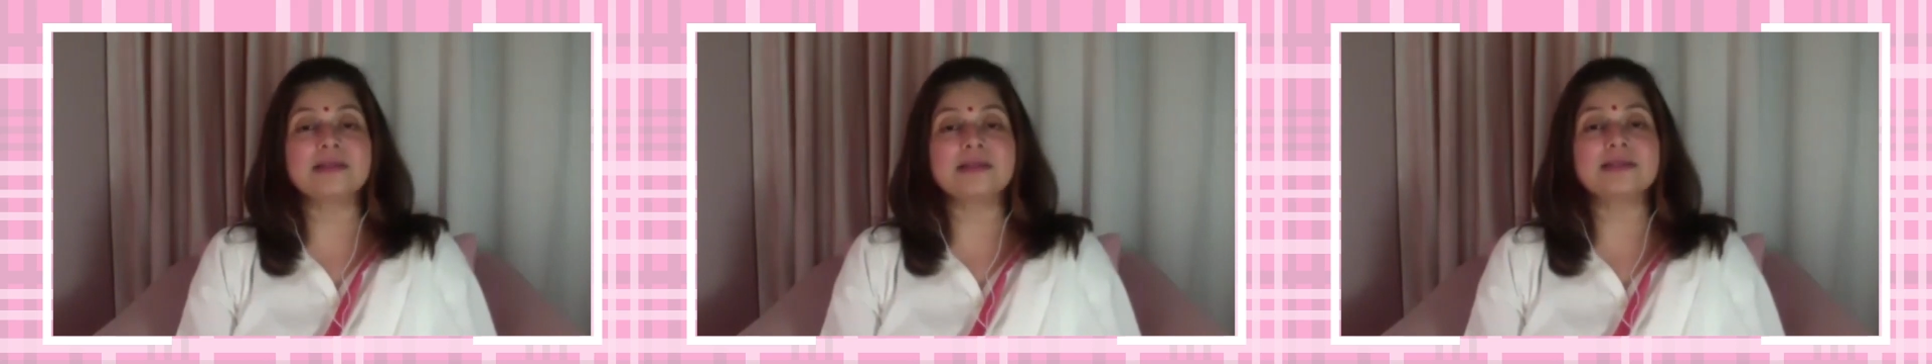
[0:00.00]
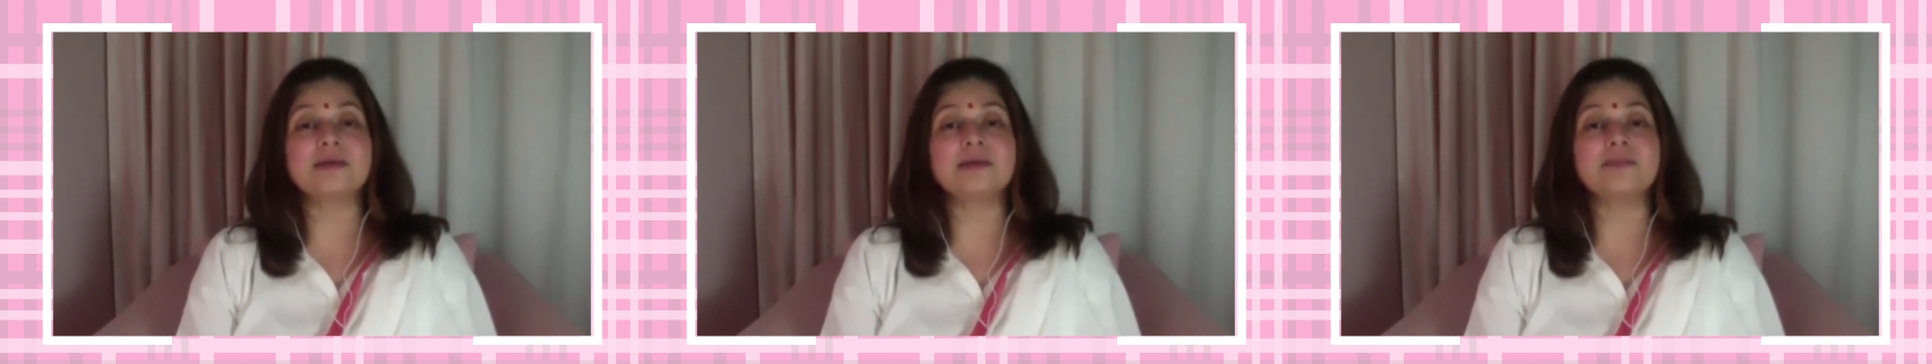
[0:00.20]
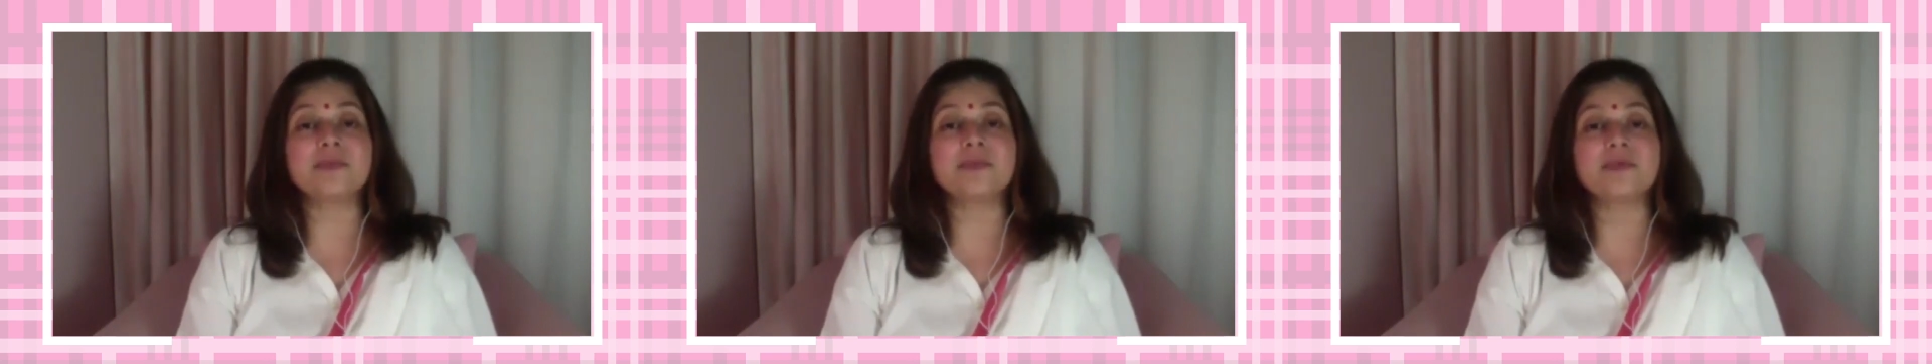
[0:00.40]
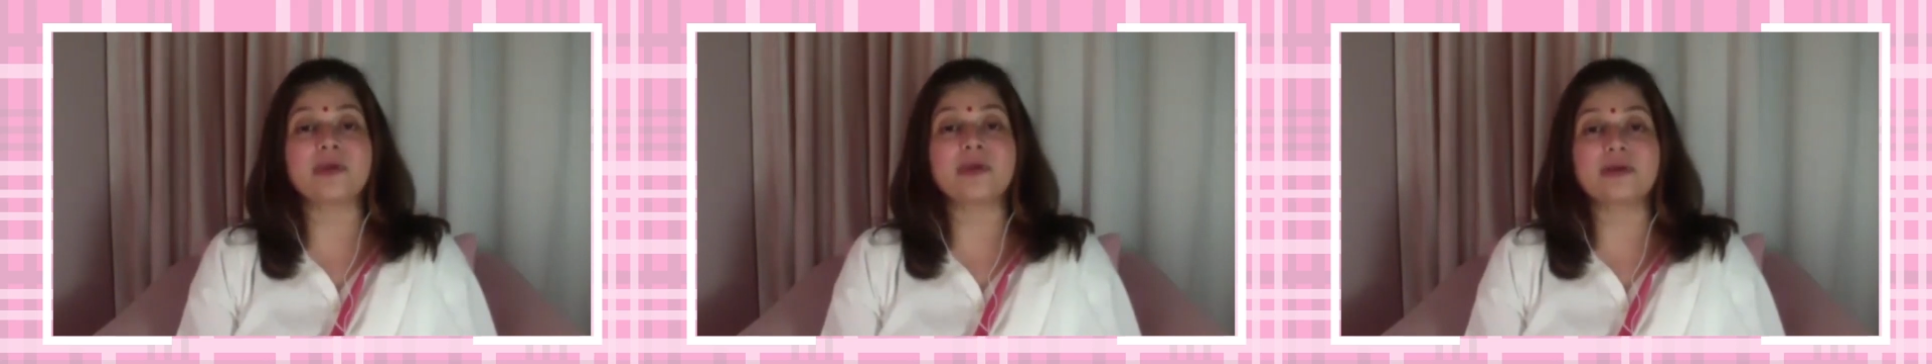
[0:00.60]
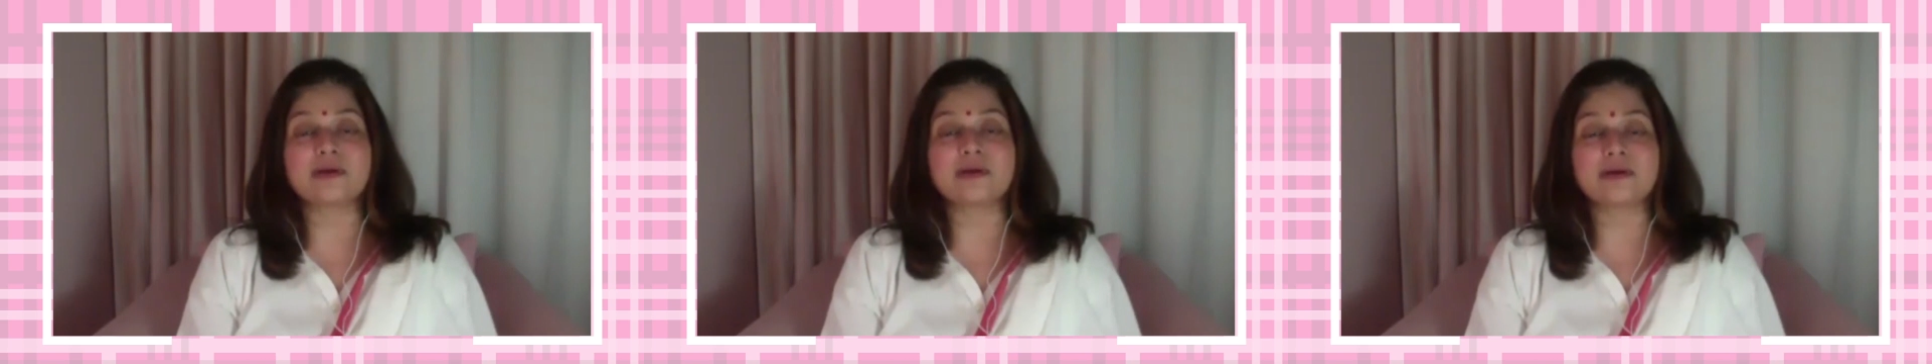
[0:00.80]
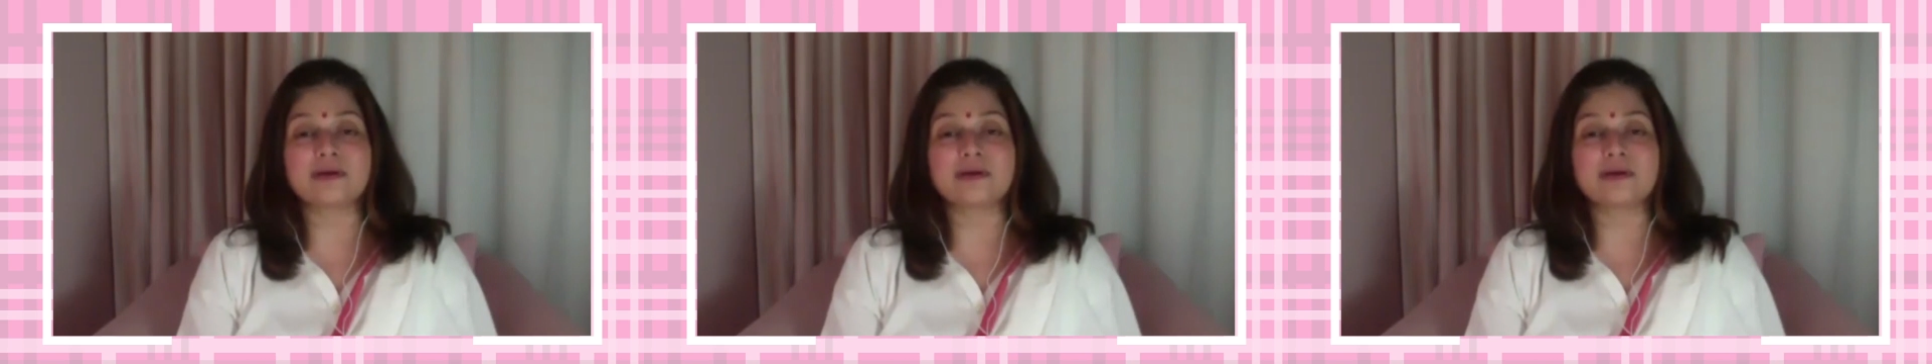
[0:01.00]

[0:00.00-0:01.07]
something.